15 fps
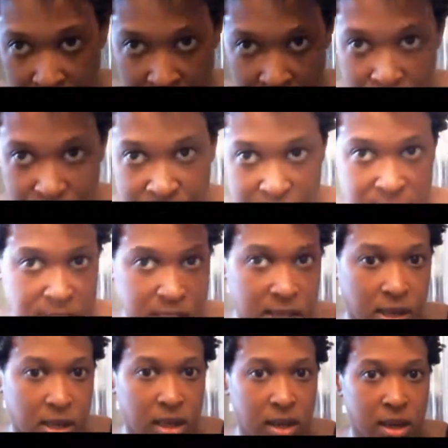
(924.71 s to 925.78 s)
And if I see
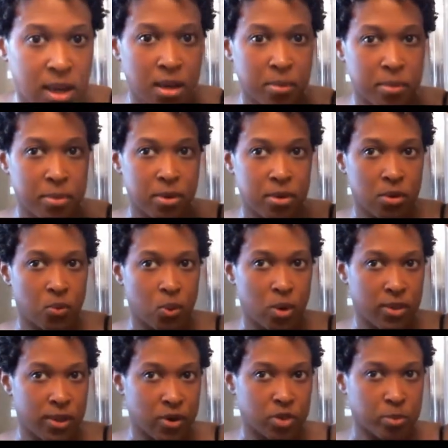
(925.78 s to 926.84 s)
a clump where
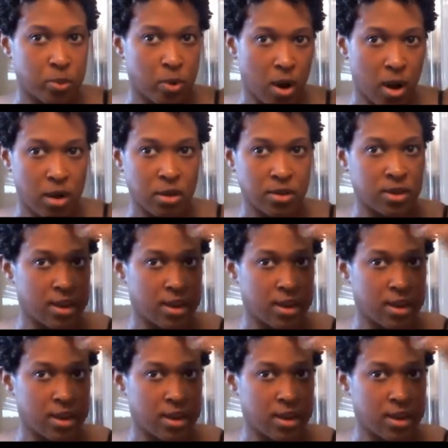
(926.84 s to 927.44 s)
there's product,